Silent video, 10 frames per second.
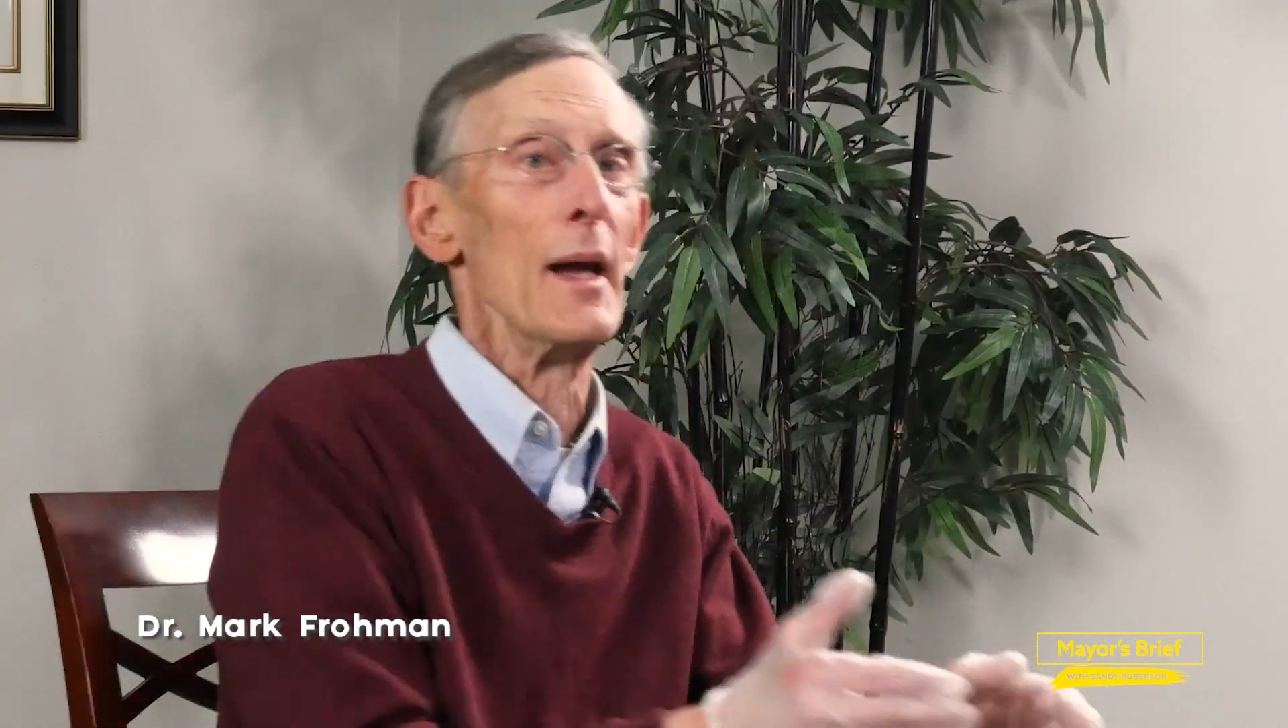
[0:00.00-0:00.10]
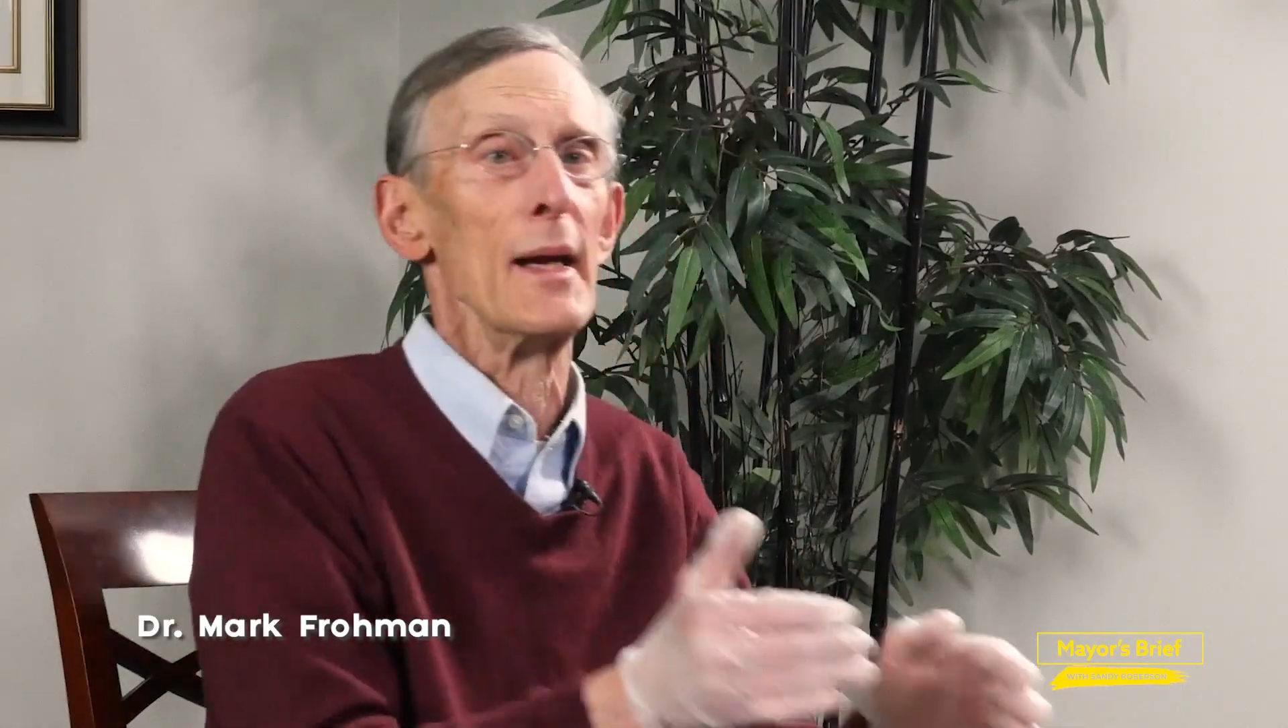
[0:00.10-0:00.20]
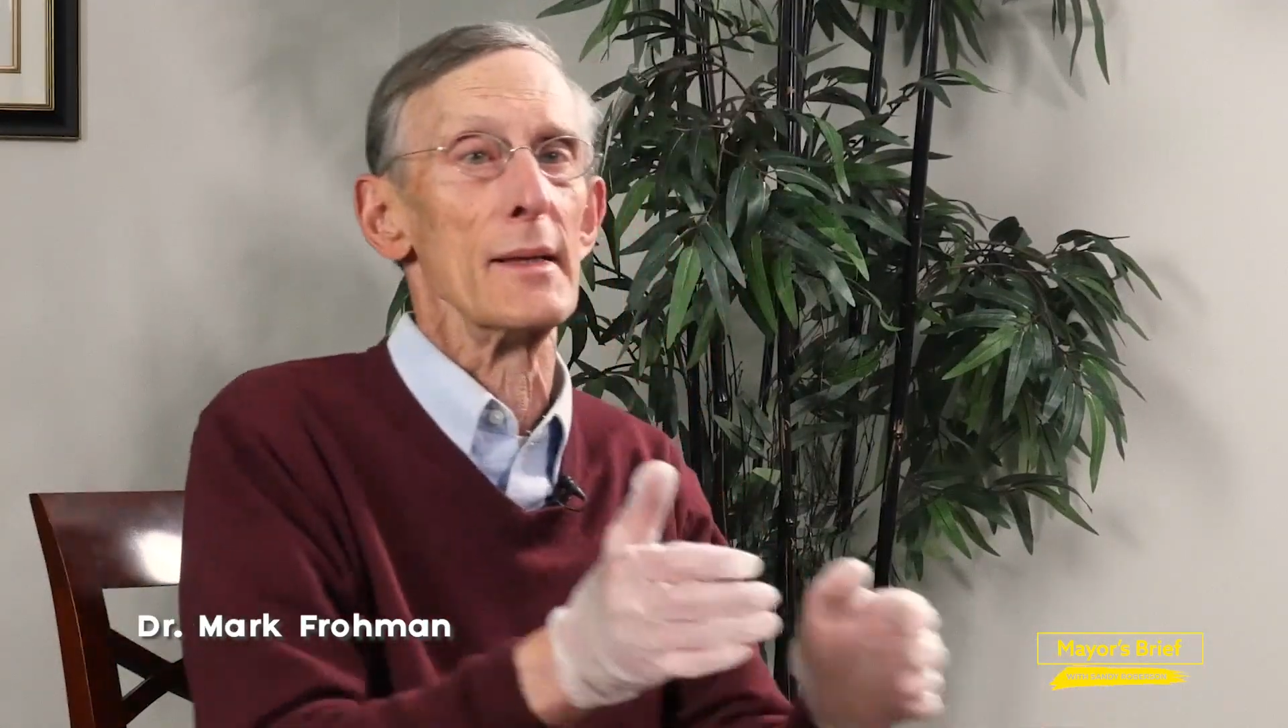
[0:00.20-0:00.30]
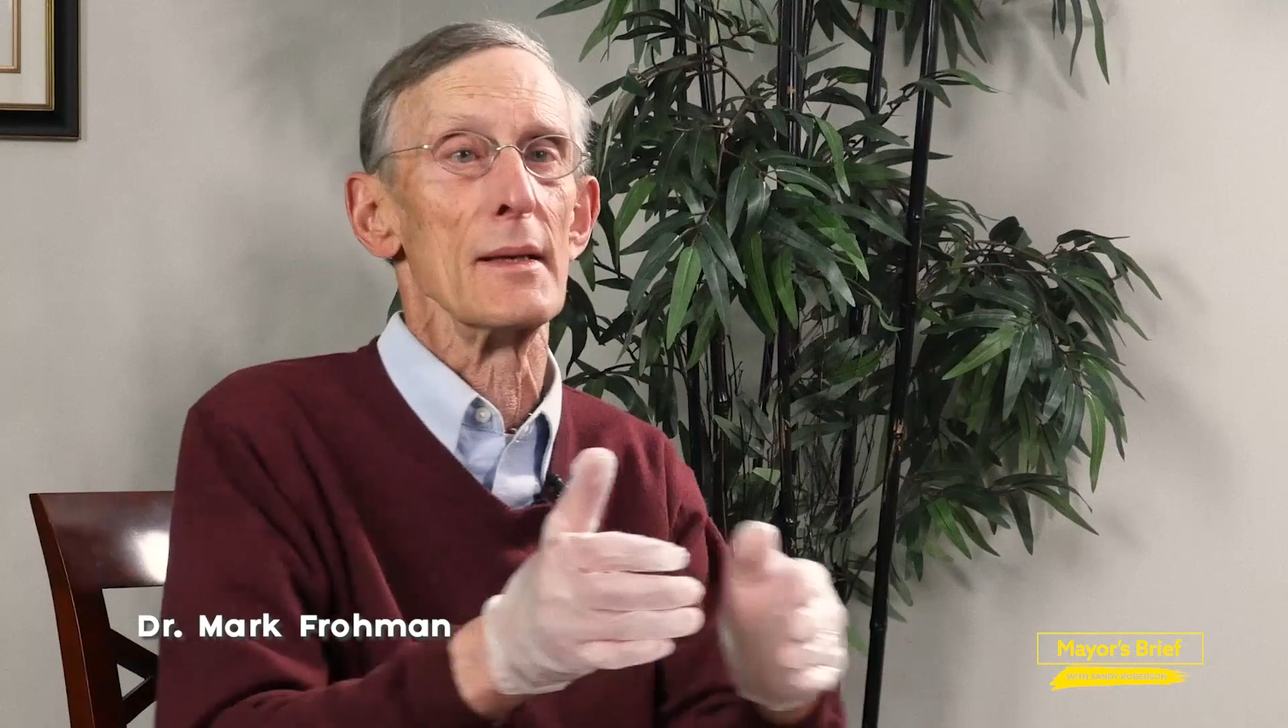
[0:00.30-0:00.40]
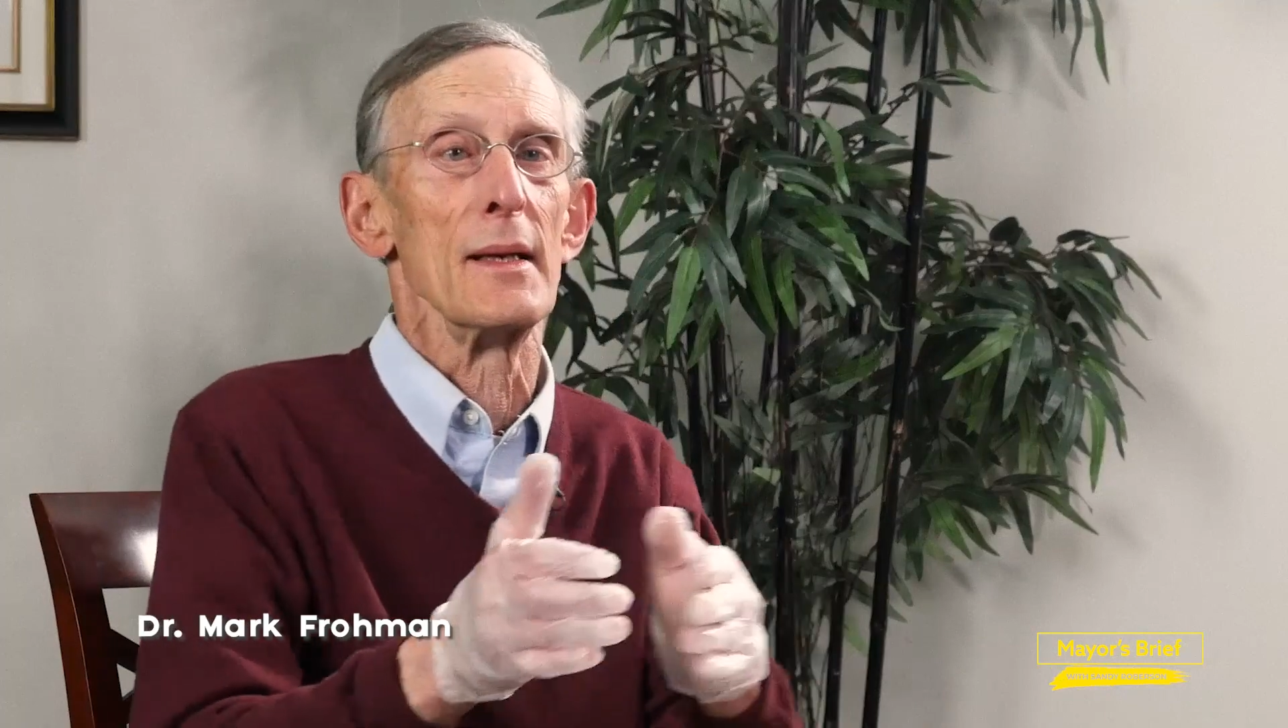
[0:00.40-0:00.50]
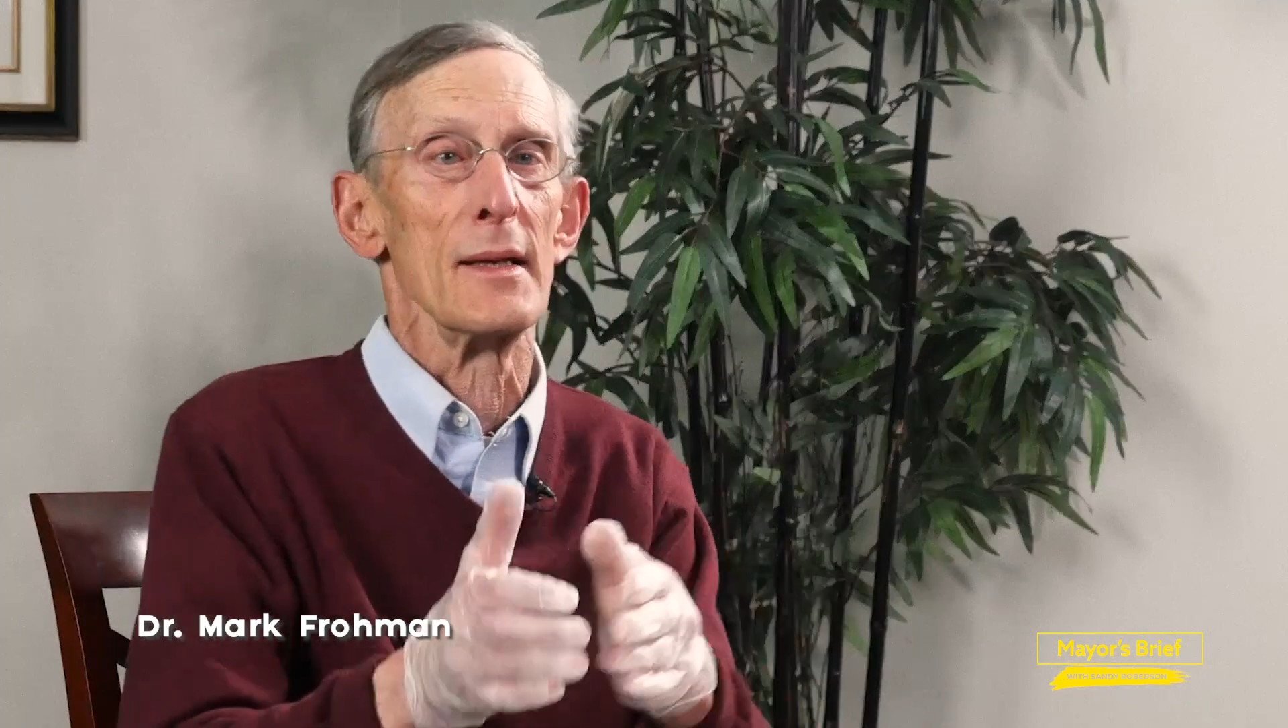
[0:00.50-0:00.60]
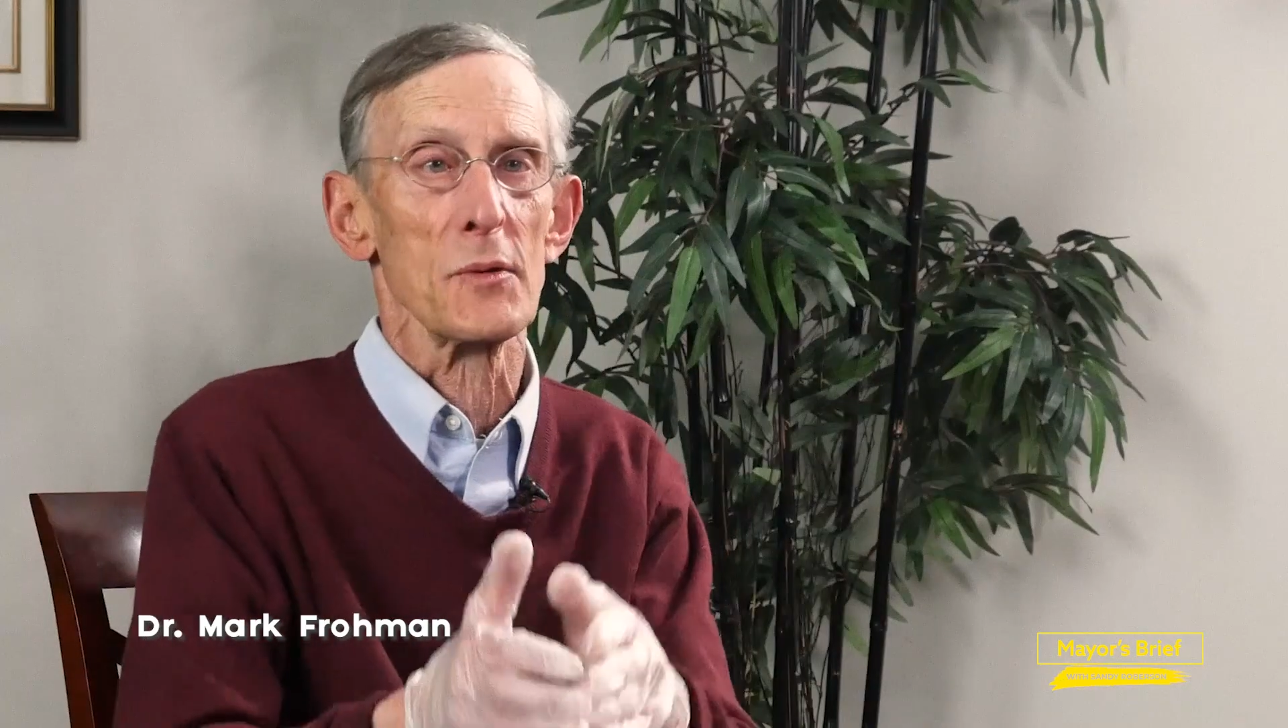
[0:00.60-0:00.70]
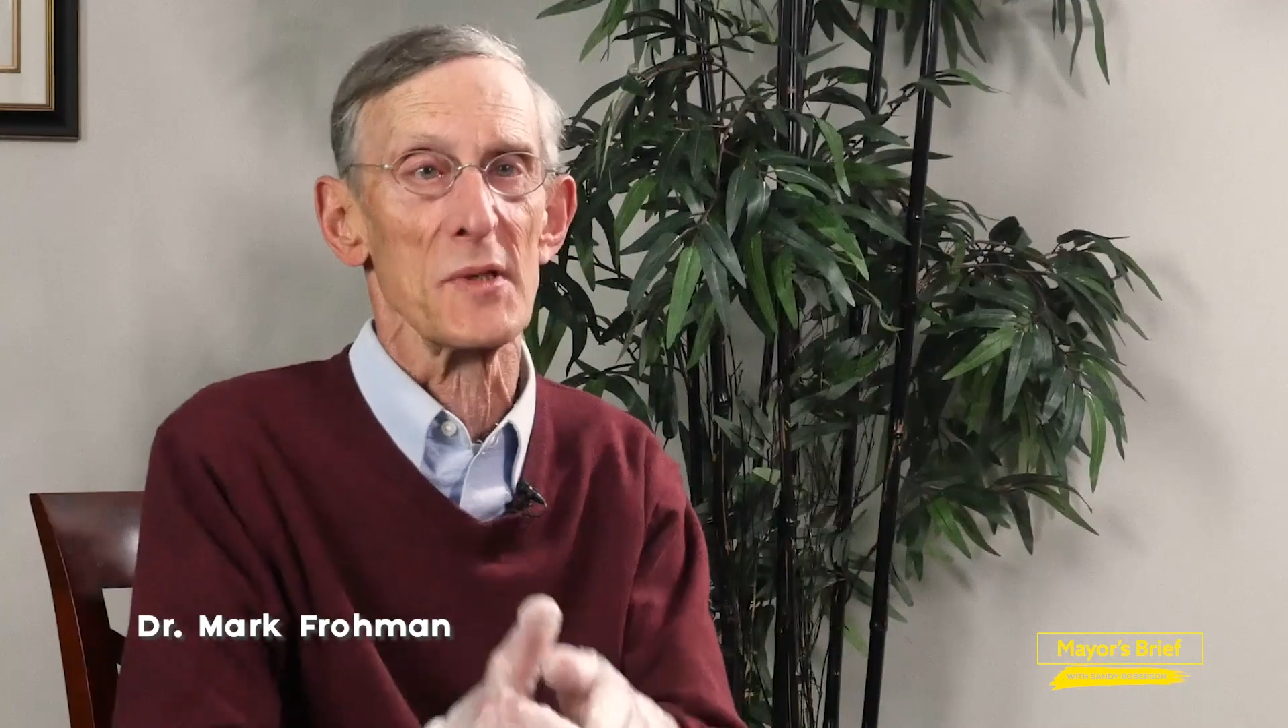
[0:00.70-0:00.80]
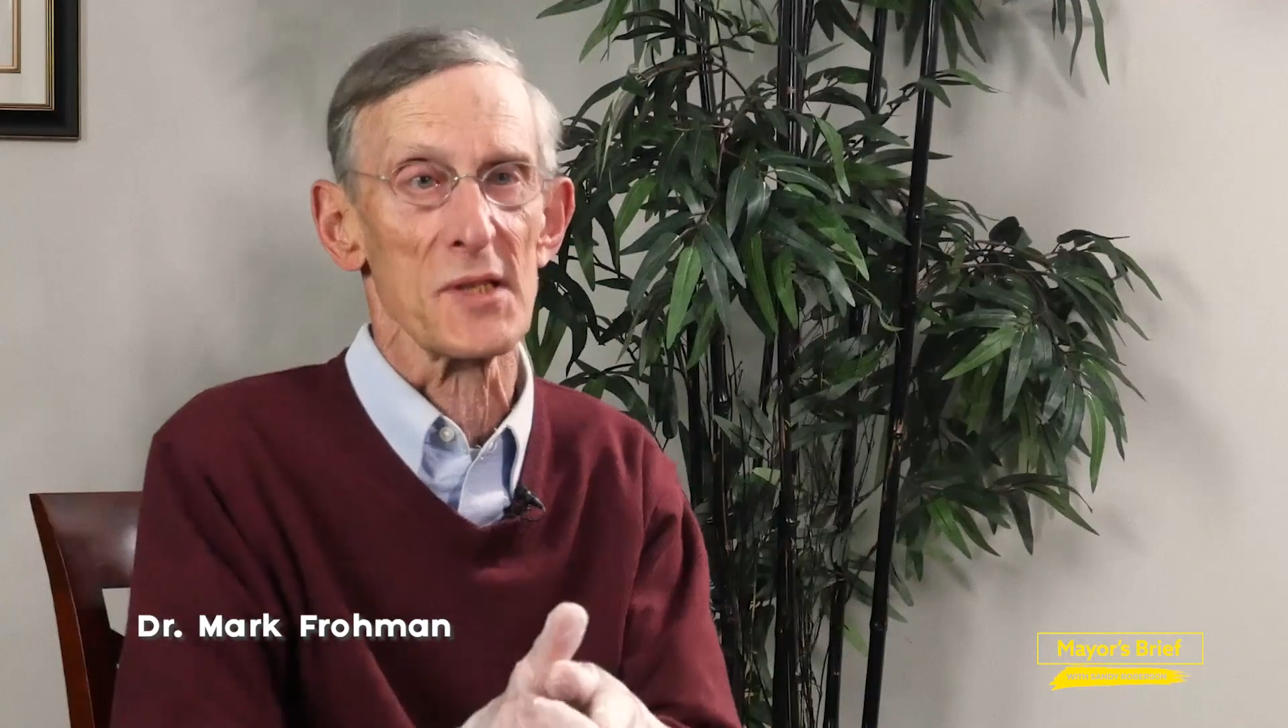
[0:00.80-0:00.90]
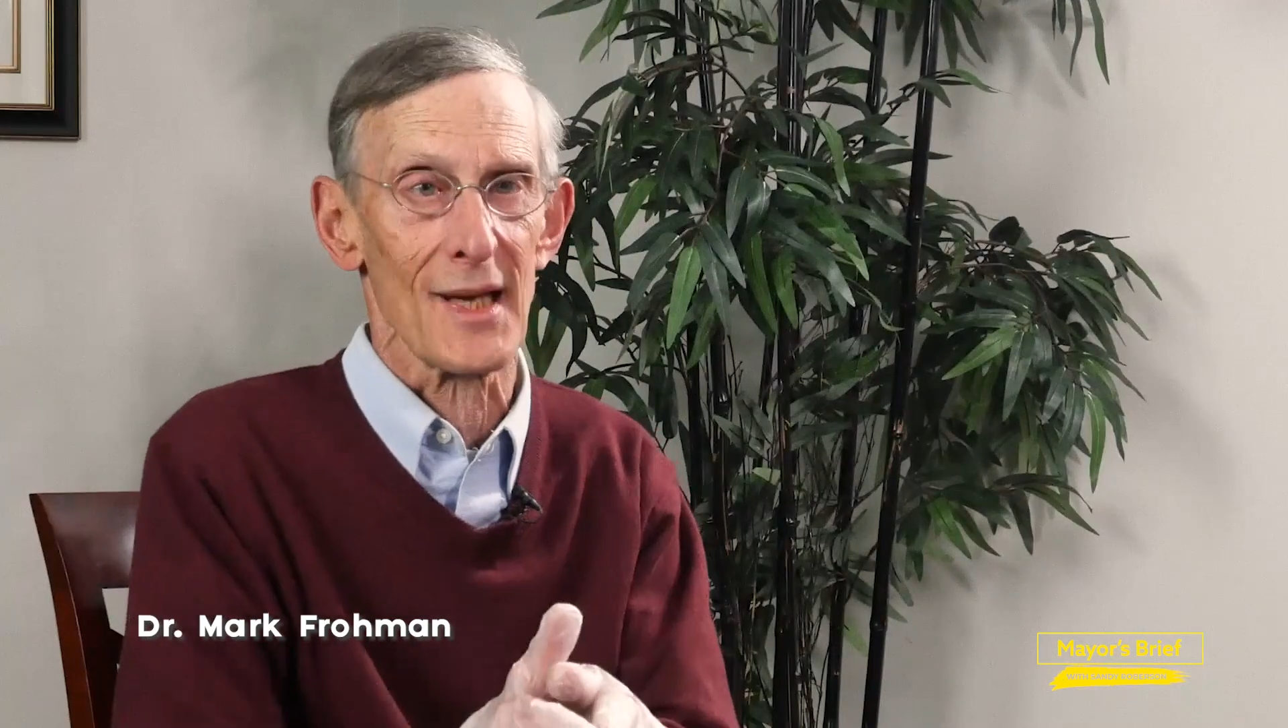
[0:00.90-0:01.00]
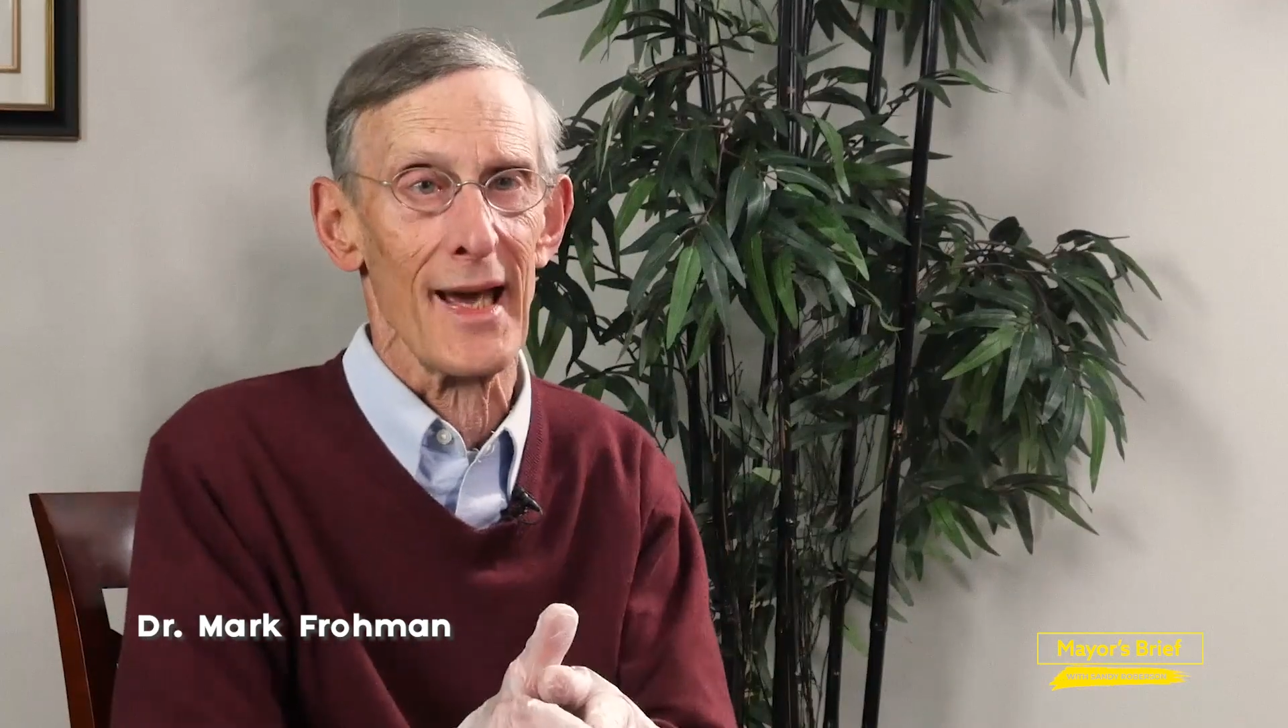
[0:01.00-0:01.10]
and increasing